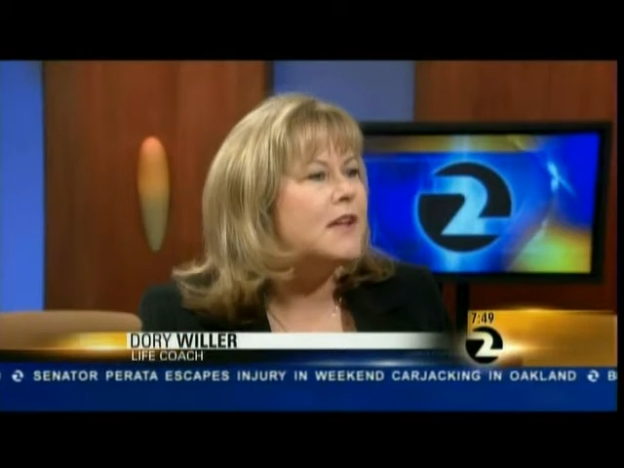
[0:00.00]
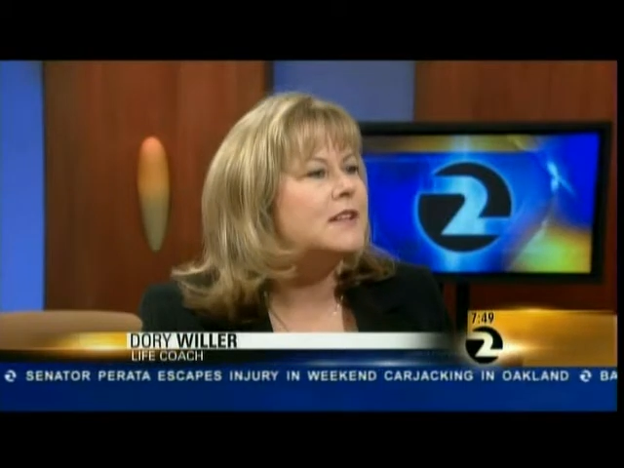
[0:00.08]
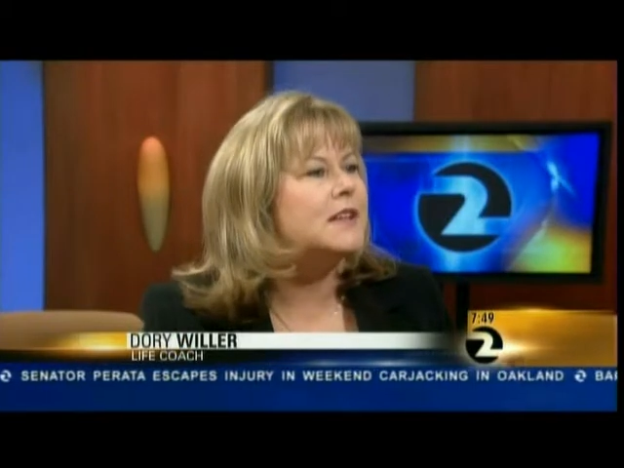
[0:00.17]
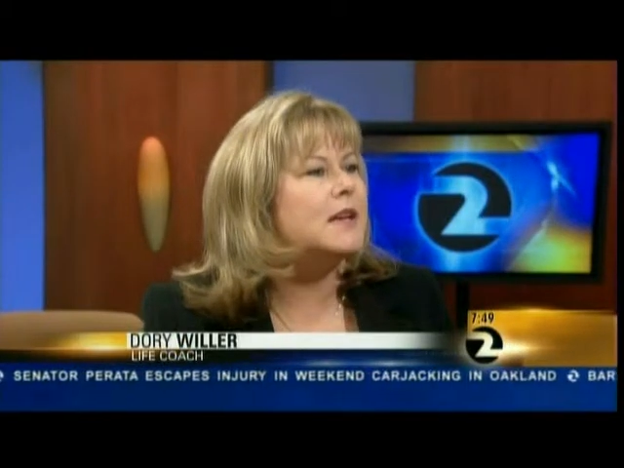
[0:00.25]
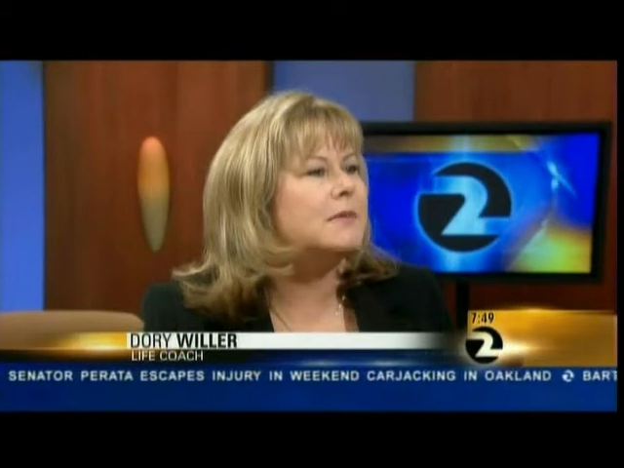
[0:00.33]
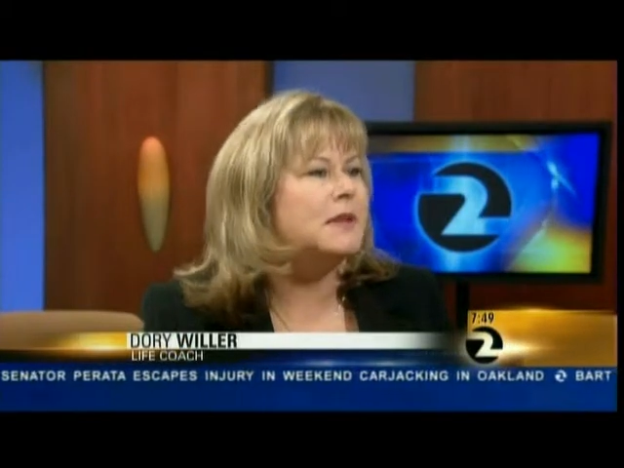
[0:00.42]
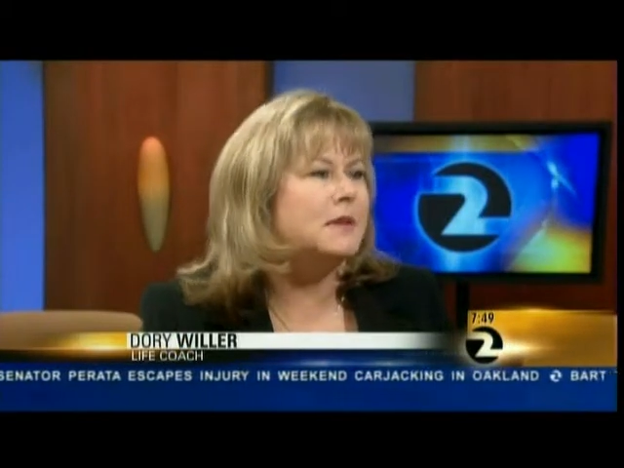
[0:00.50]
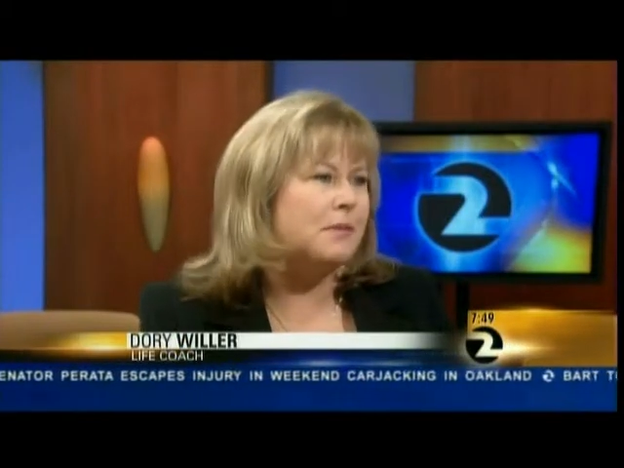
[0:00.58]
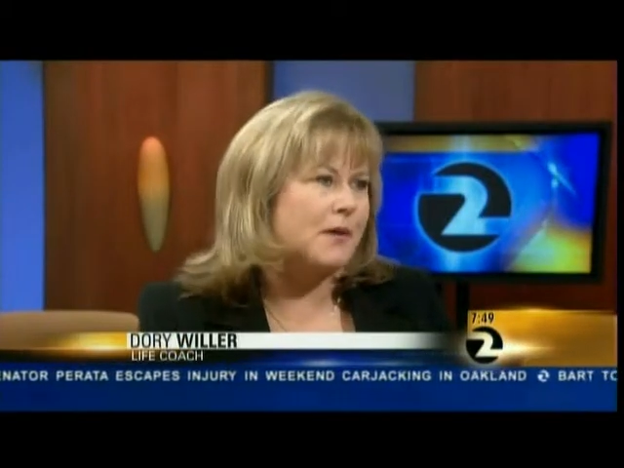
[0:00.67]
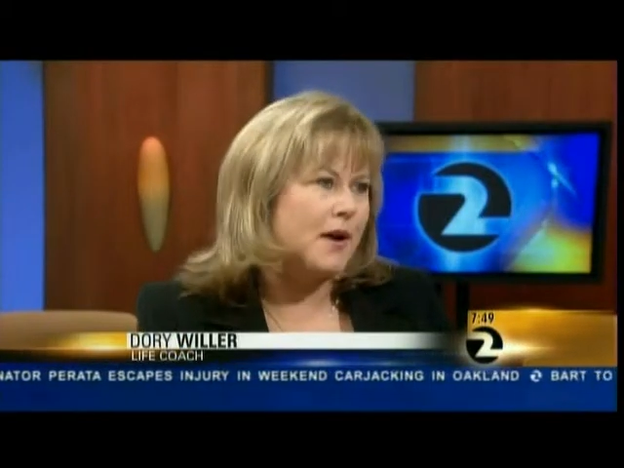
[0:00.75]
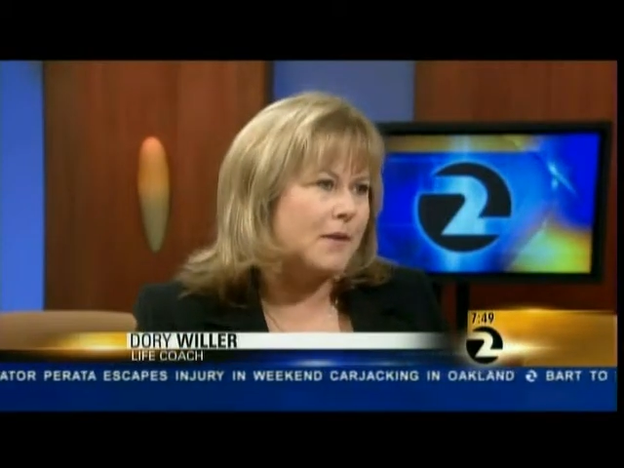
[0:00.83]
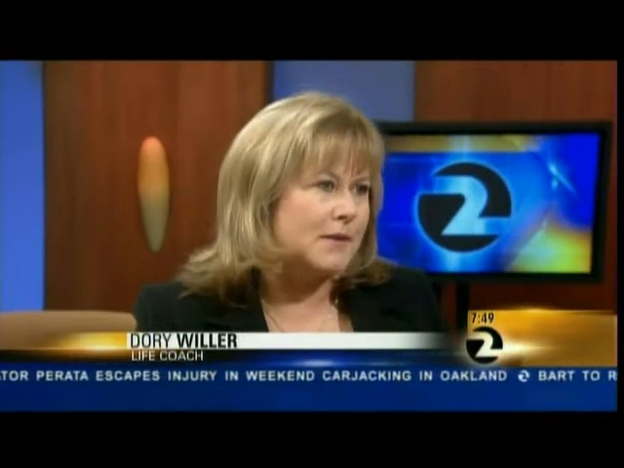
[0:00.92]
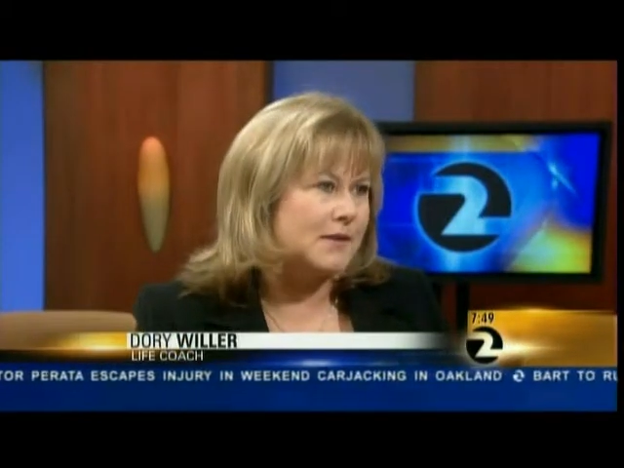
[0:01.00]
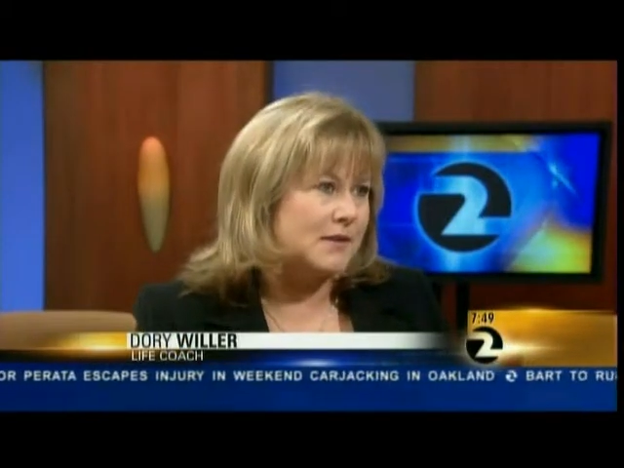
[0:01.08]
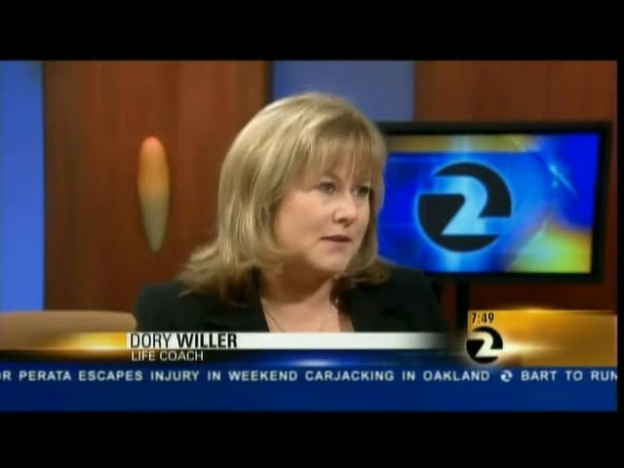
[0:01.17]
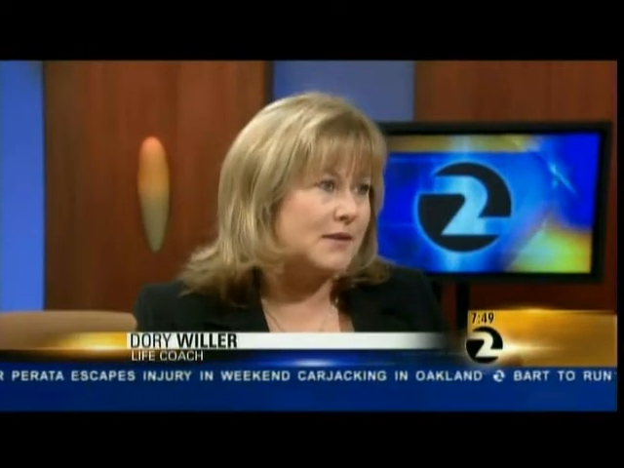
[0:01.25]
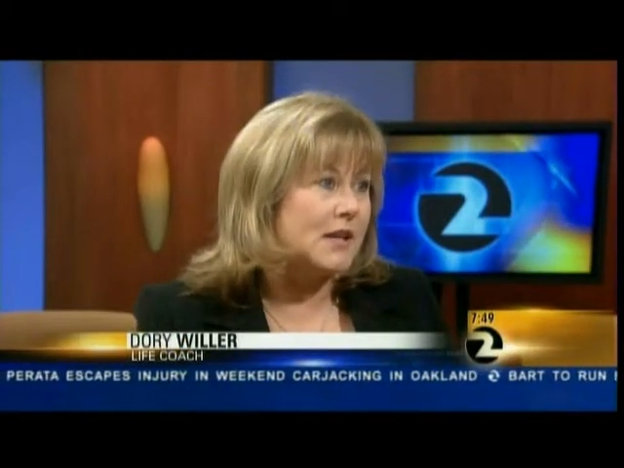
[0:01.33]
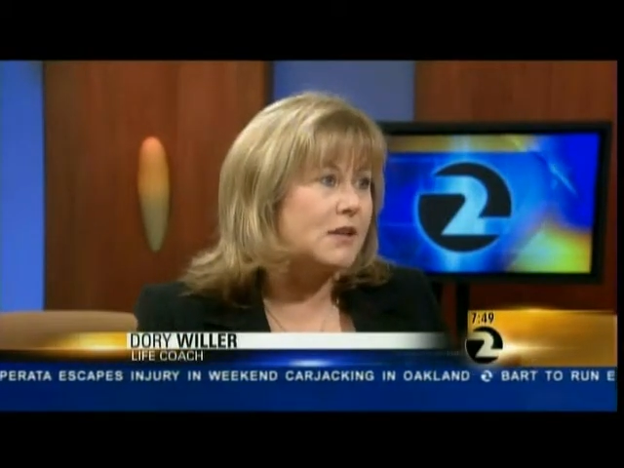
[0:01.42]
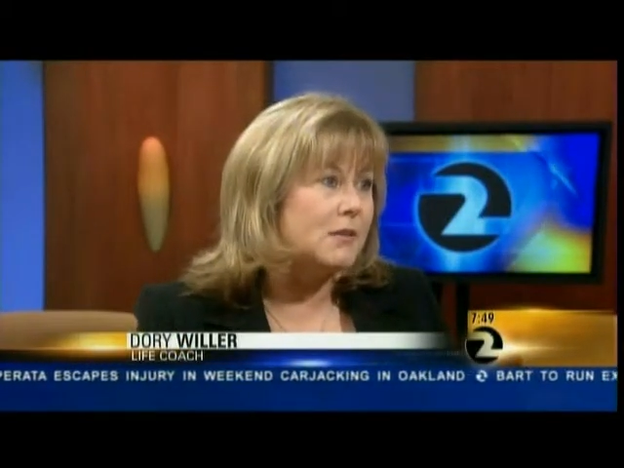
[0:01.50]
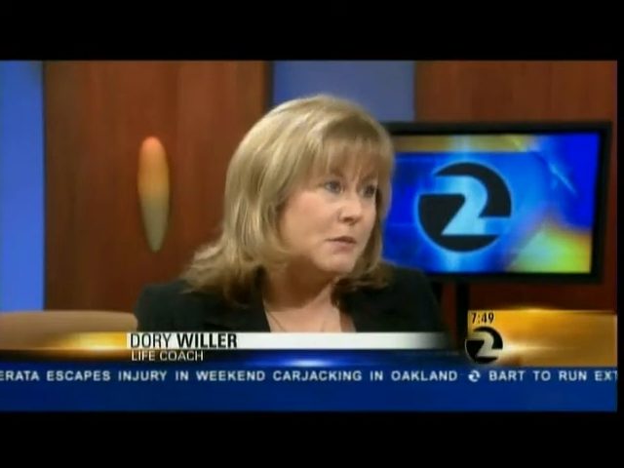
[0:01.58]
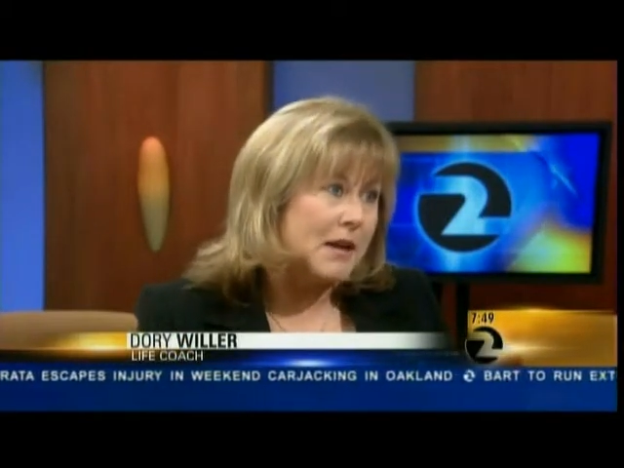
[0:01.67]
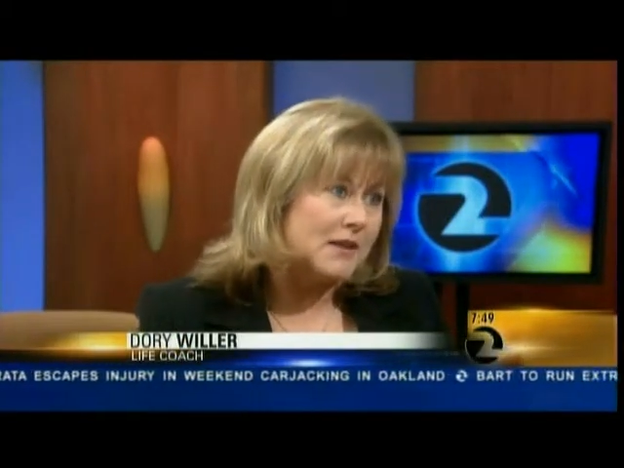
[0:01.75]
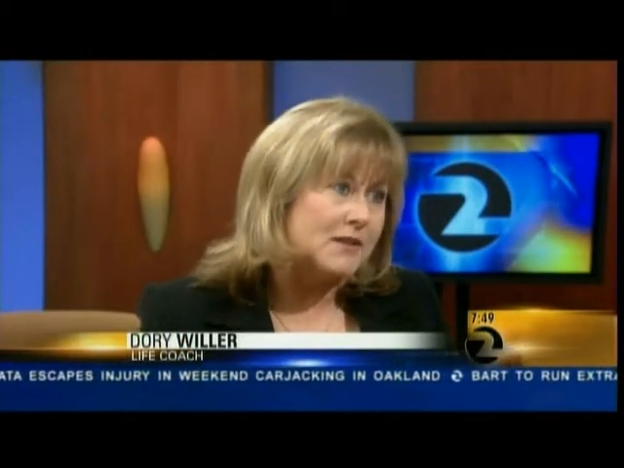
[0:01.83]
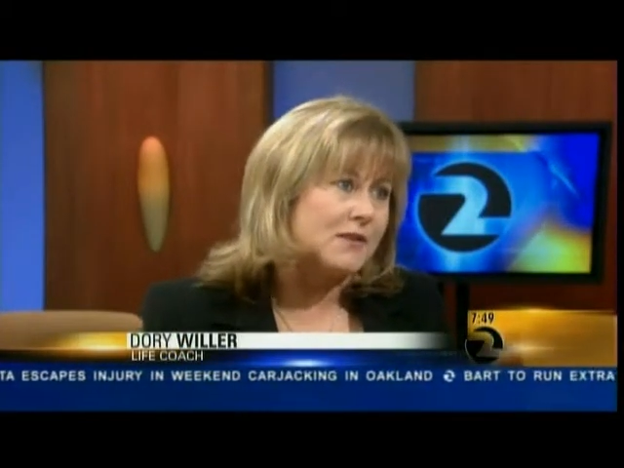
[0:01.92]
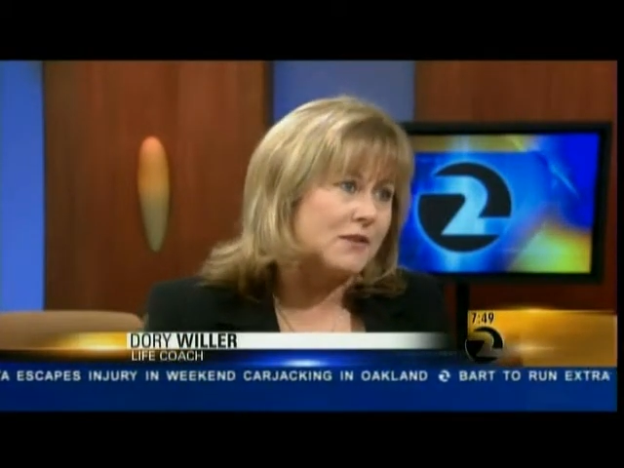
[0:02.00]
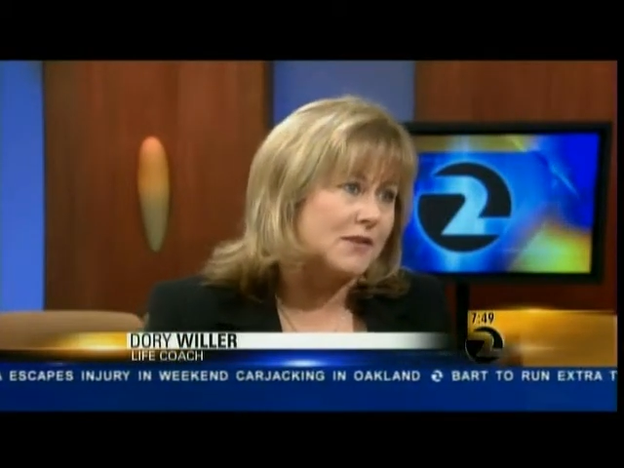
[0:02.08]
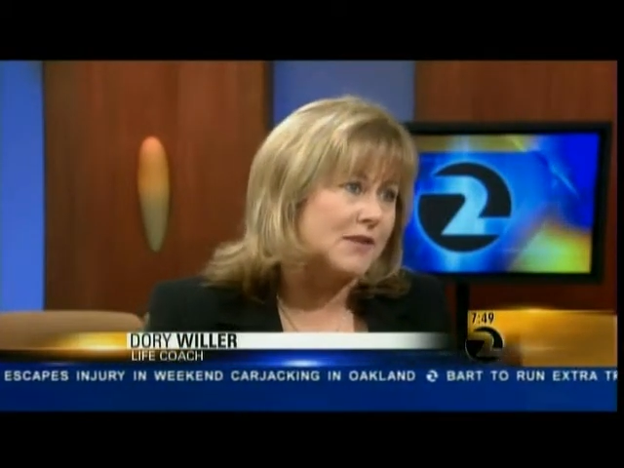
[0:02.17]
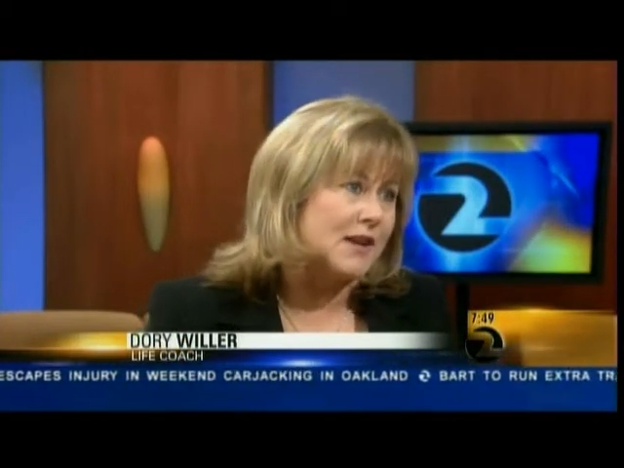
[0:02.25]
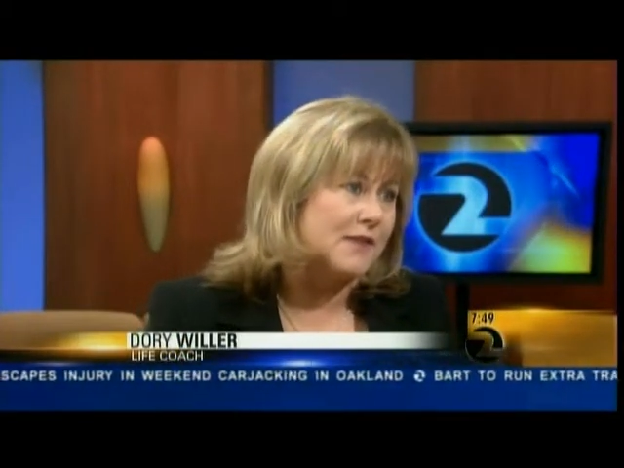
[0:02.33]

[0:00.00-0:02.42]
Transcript: to keeping the promises that you make to yourself.